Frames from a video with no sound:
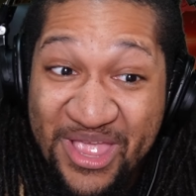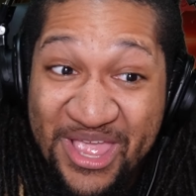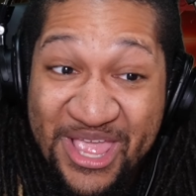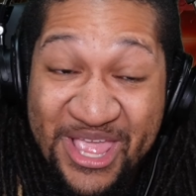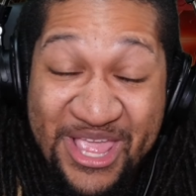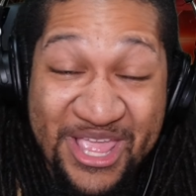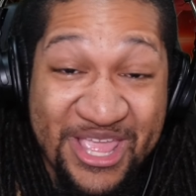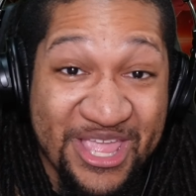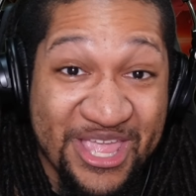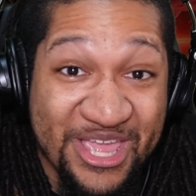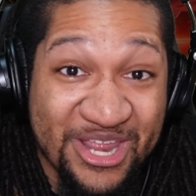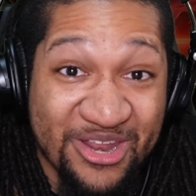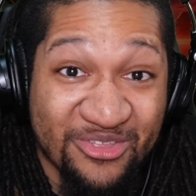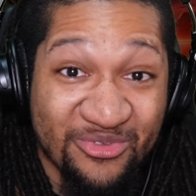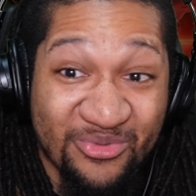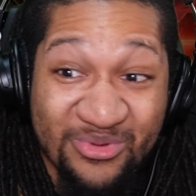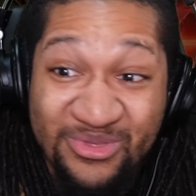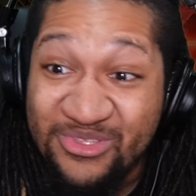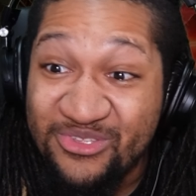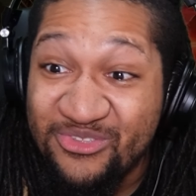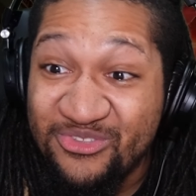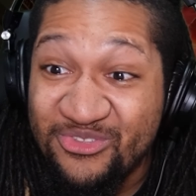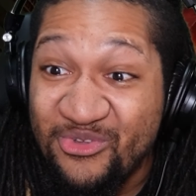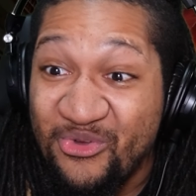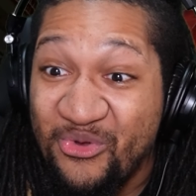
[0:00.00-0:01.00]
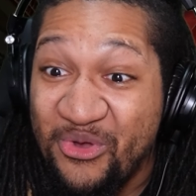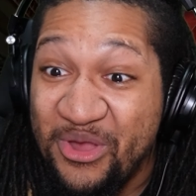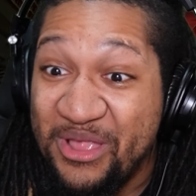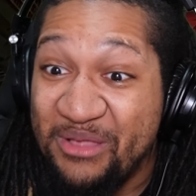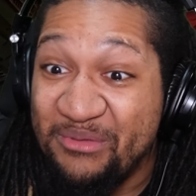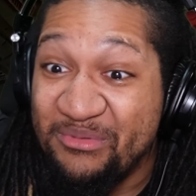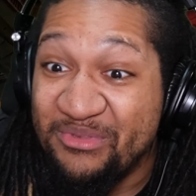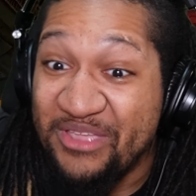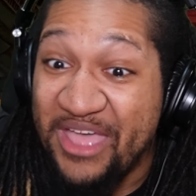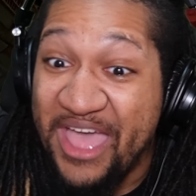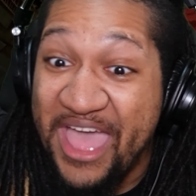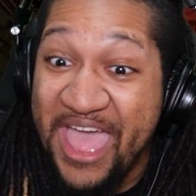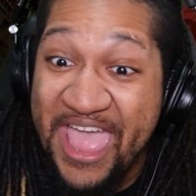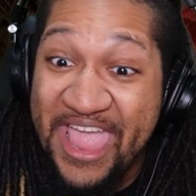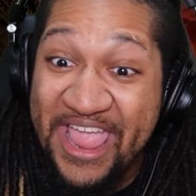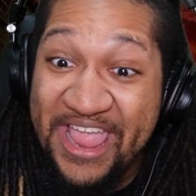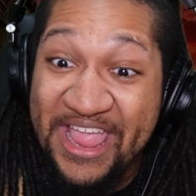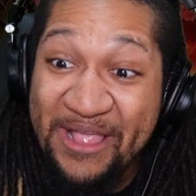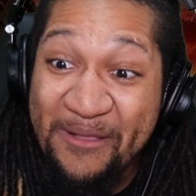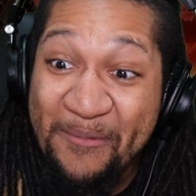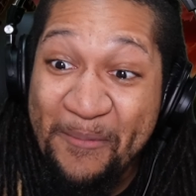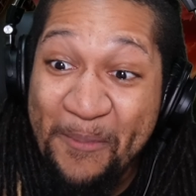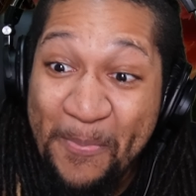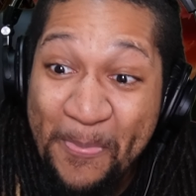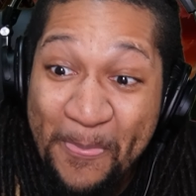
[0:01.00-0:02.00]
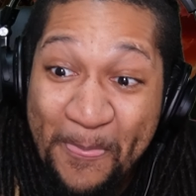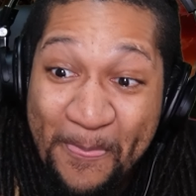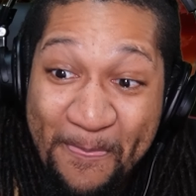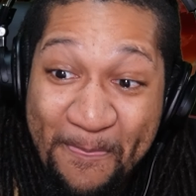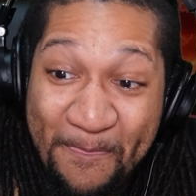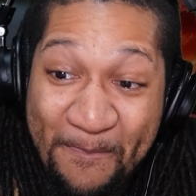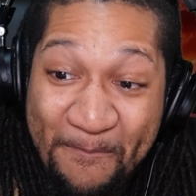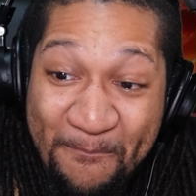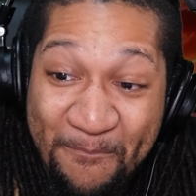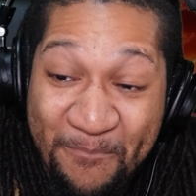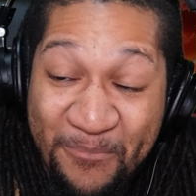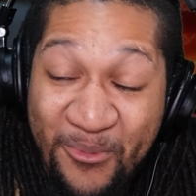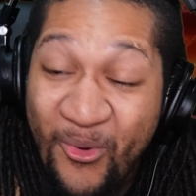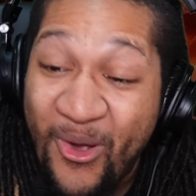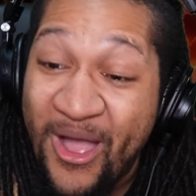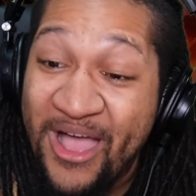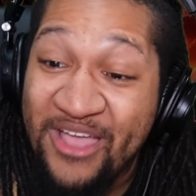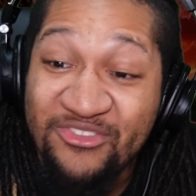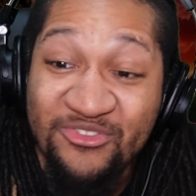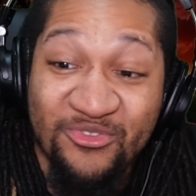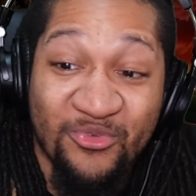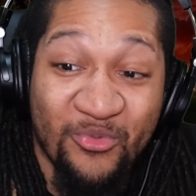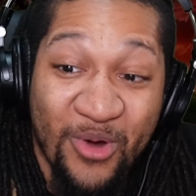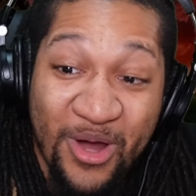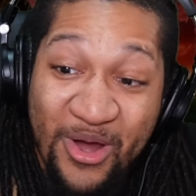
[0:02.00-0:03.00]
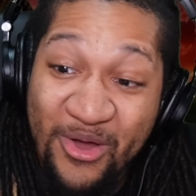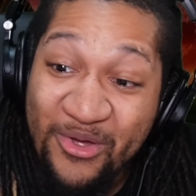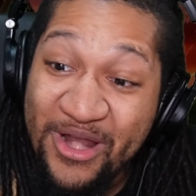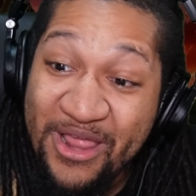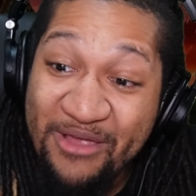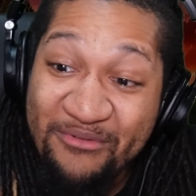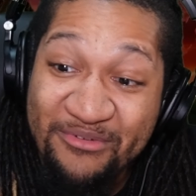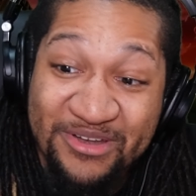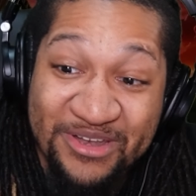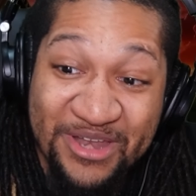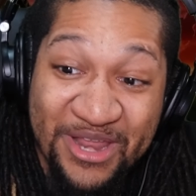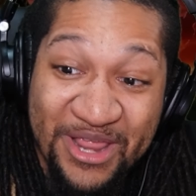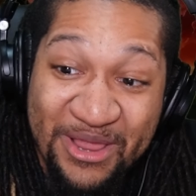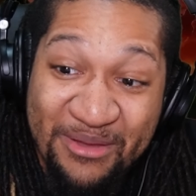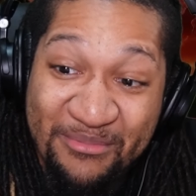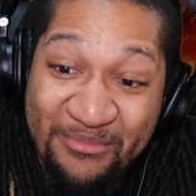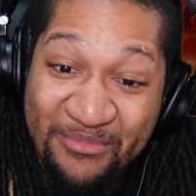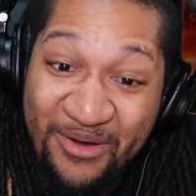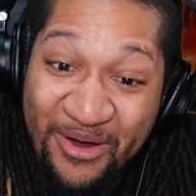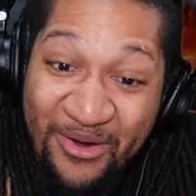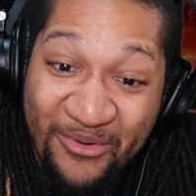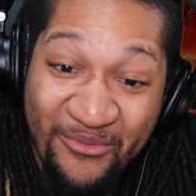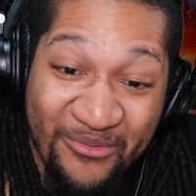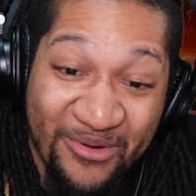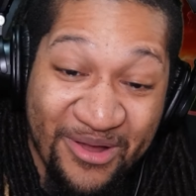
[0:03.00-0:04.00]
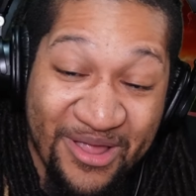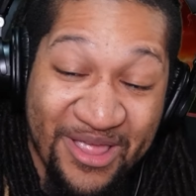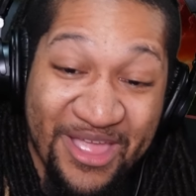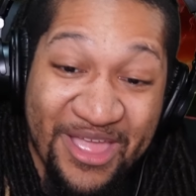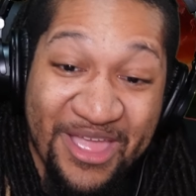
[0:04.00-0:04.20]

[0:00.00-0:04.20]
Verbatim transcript: He hit us with the screams. Hey, bro, I swear on everything, bro.